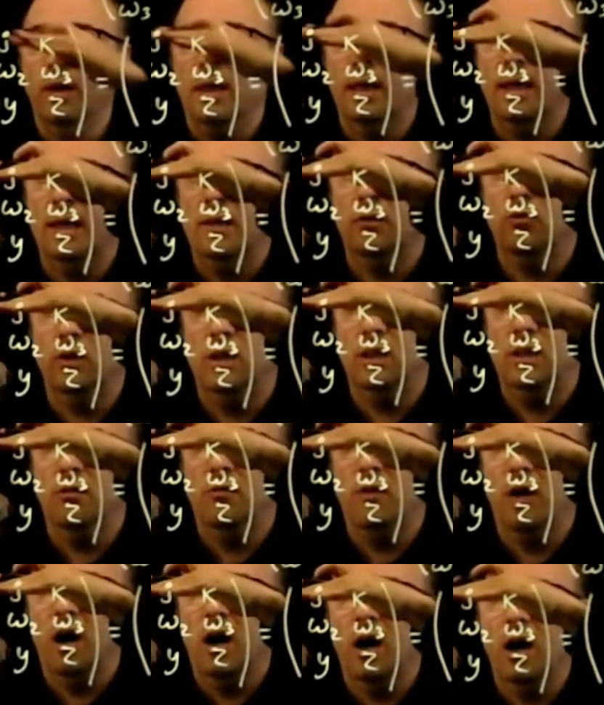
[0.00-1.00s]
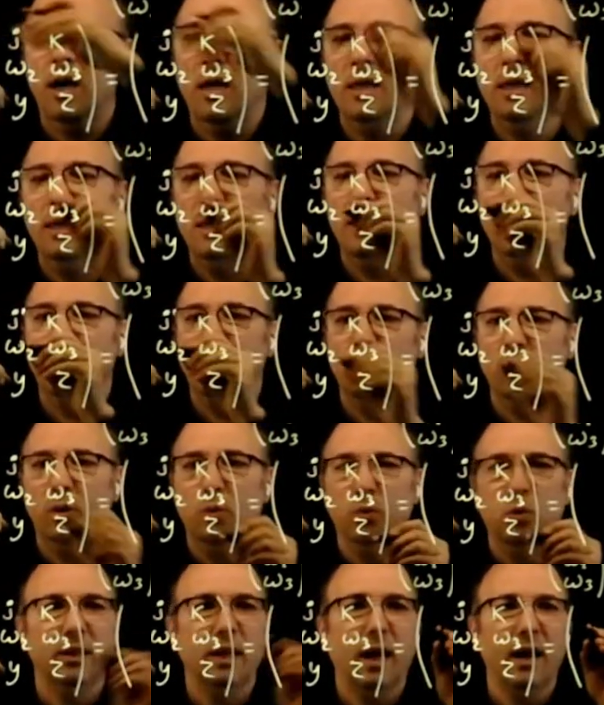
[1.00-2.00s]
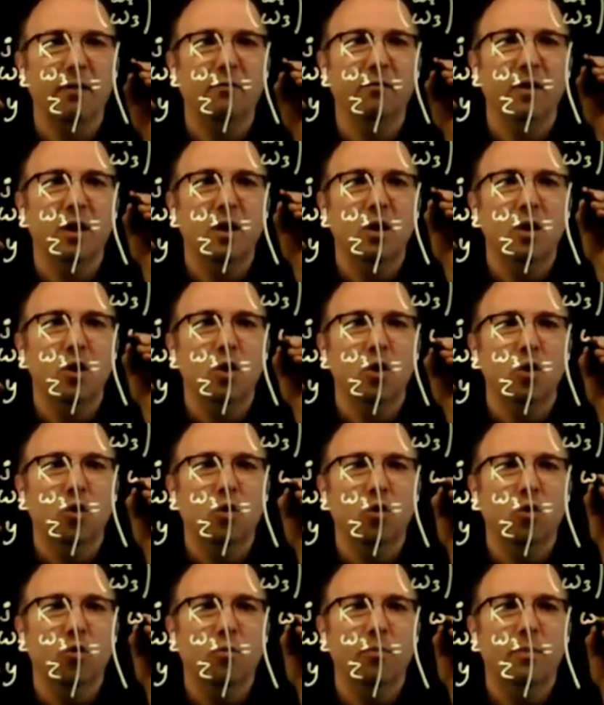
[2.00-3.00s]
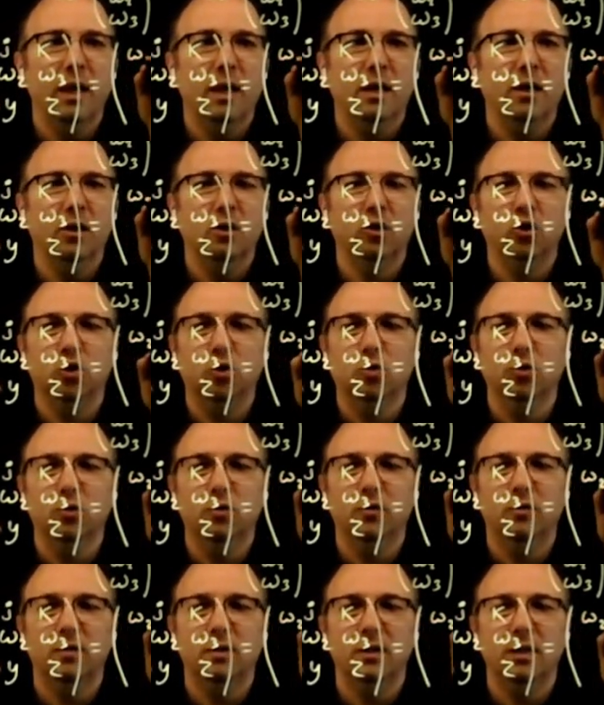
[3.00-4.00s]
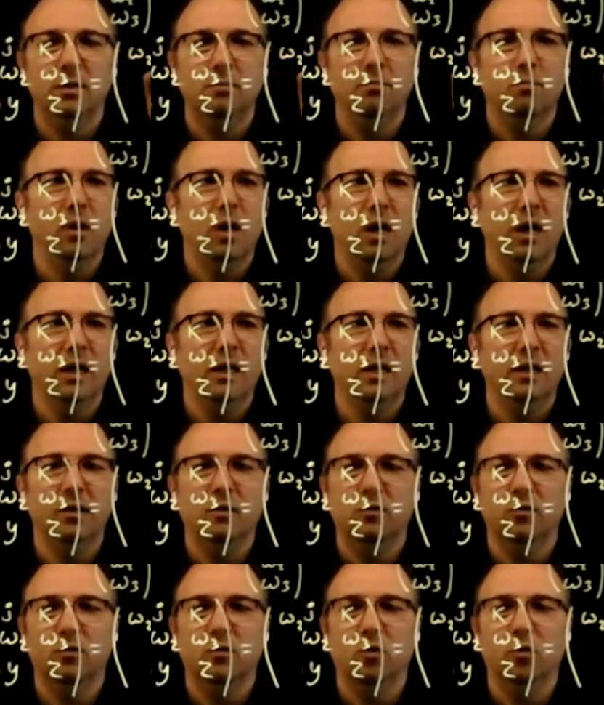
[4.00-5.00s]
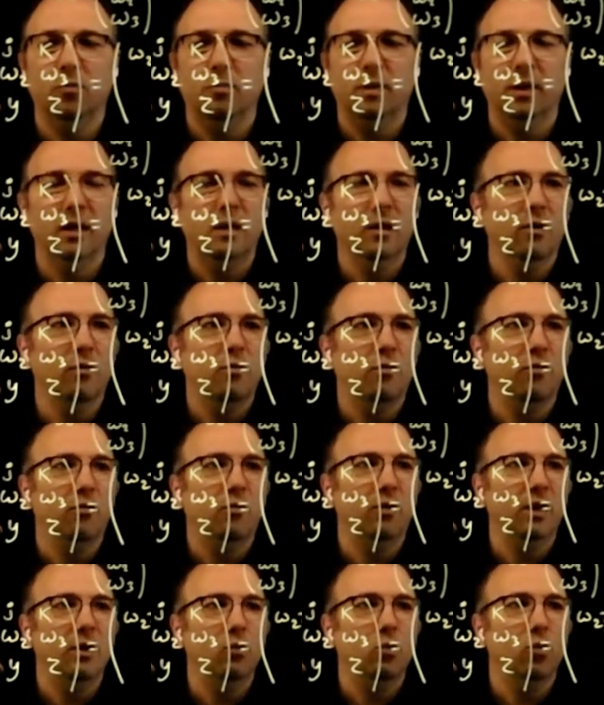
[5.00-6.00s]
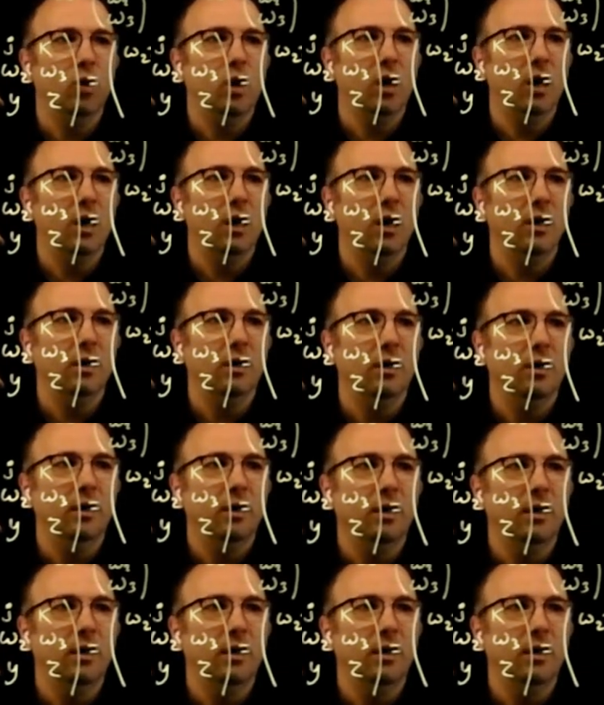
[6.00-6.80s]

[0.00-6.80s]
We get rid of I here. We would have omega 2Z minus omega 3Y.